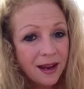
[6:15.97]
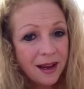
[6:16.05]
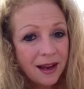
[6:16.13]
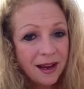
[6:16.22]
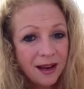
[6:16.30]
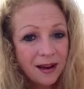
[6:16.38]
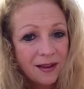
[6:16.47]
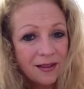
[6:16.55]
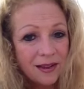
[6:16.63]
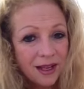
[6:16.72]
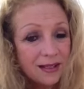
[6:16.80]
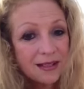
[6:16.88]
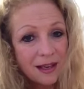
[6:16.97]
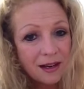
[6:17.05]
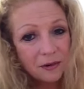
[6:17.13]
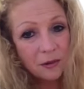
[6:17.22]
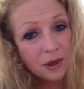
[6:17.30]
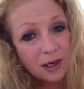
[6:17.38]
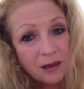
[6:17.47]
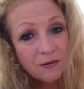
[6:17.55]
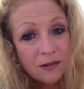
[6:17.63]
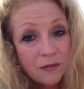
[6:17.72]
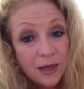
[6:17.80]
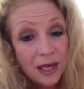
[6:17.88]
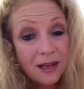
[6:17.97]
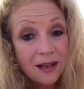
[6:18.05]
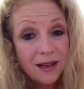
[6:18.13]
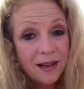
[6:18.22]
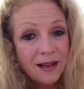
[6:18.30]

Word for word: and things that are working for me.